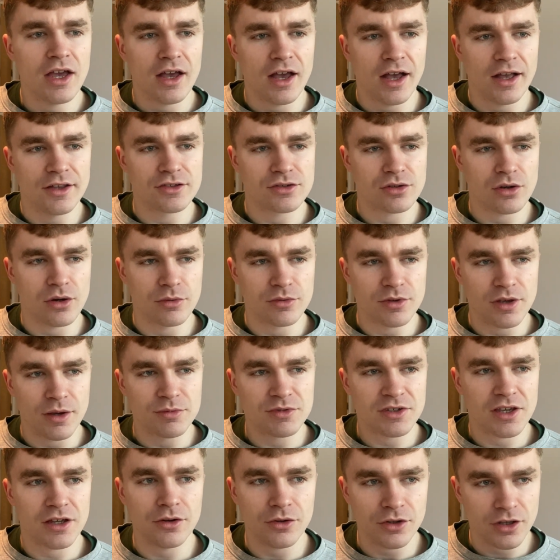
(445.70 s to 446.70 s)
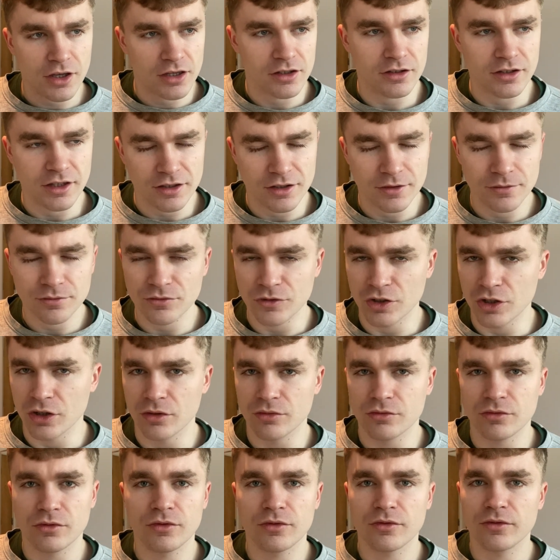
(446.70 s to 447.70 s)
And so I'm saying, okay,
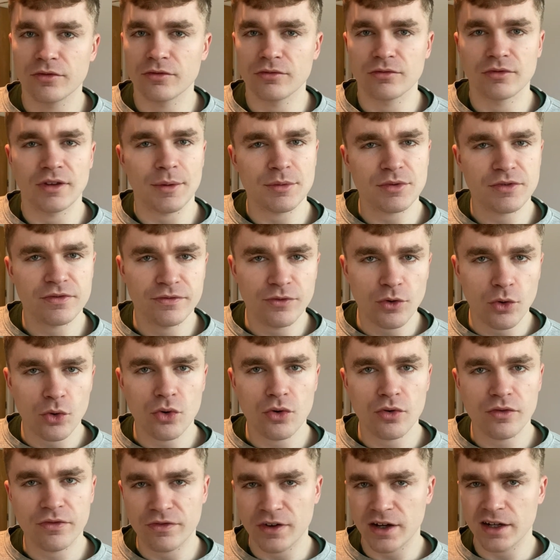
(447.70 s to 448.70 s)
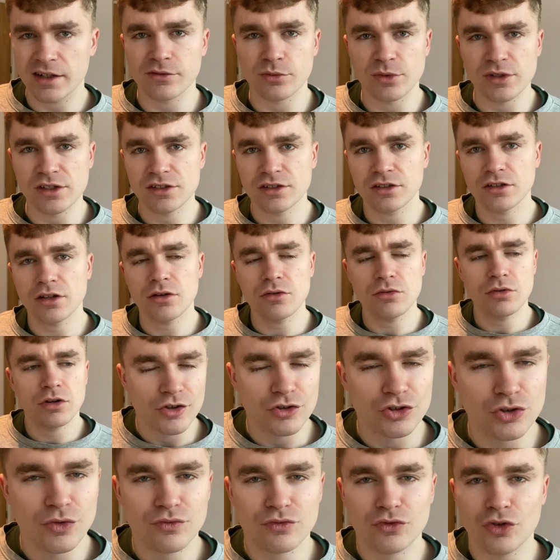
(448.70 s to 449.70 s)
that was 4 or 5 weeks ago.
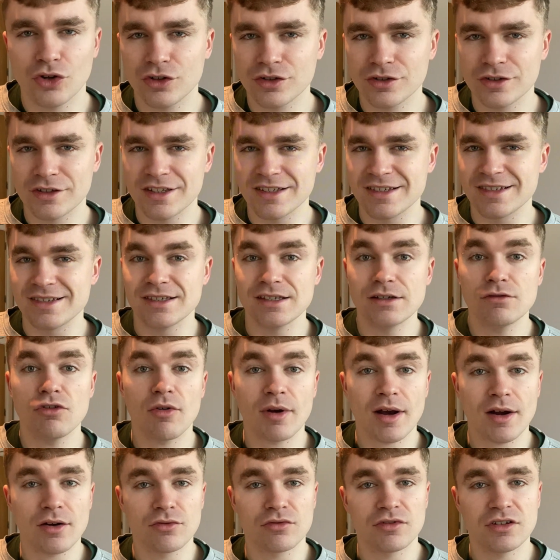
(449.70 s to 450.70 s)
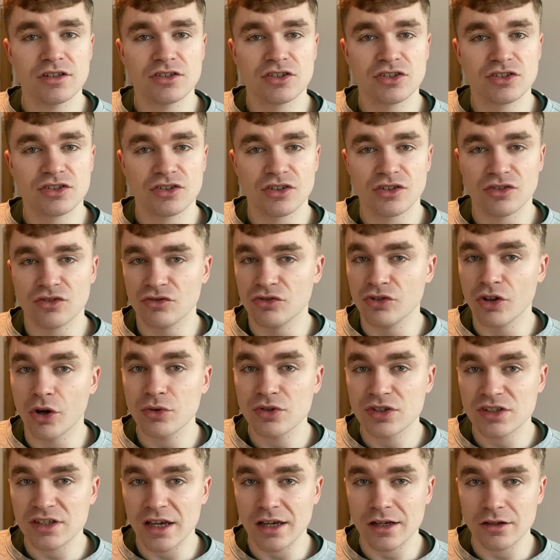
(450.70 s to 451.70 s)
You've done zero outreach, no
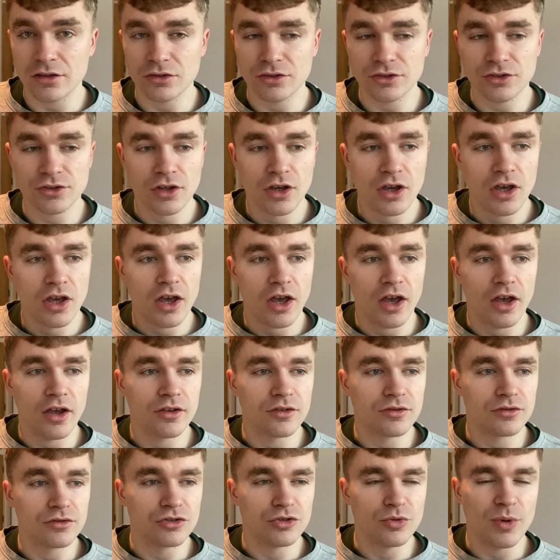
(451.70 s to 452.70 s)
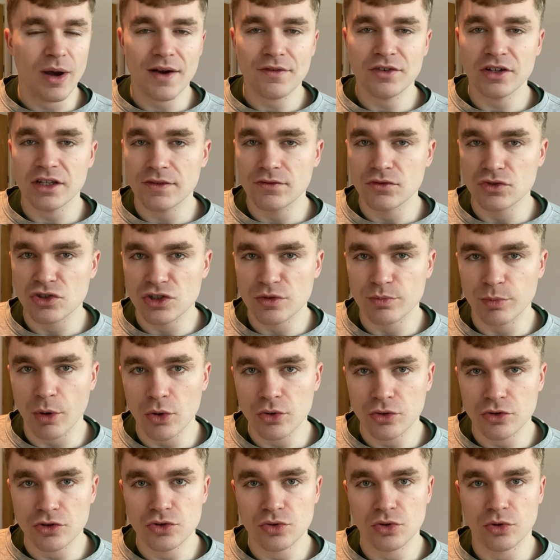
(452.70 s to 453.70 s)
sales. You haven't even
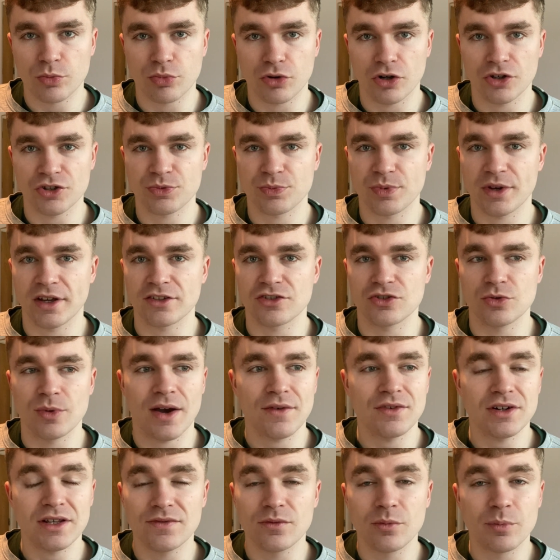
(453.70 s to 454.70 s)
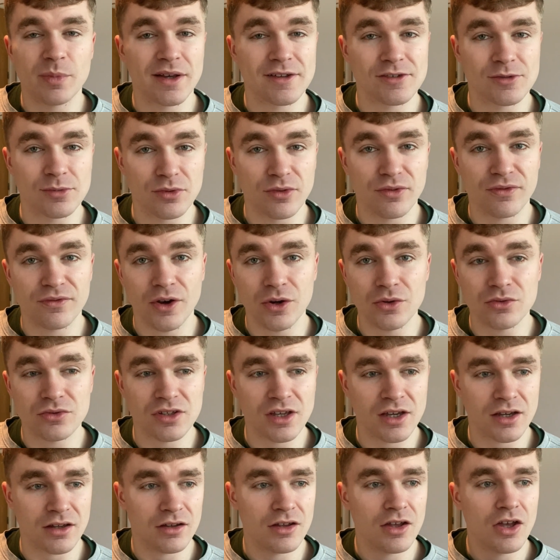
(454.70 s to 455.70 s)
spoken to a prospect. You haven't even picked up the phone
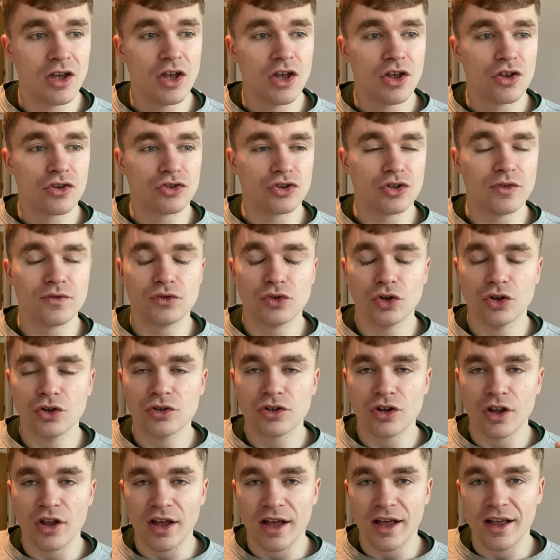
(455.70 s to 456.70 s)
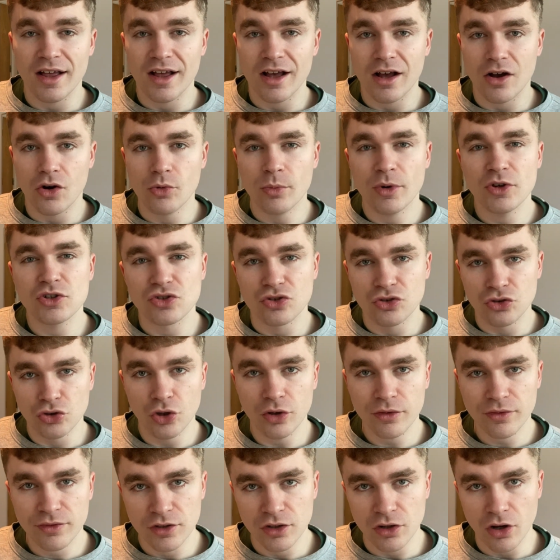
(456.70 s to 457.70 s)
yet. You've done almost
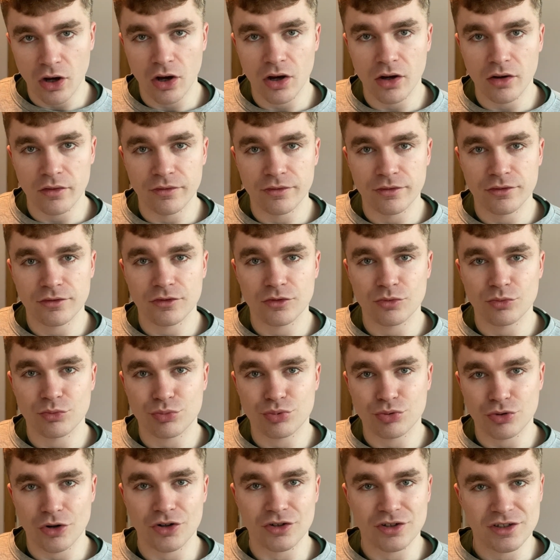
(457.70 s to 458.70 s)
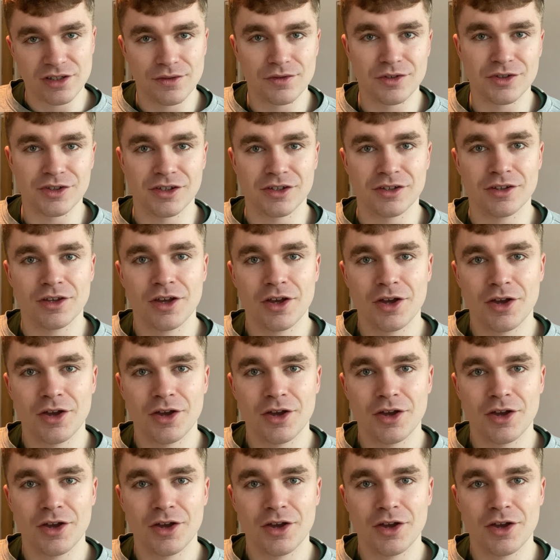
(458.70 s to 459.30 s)
nothing of productivity.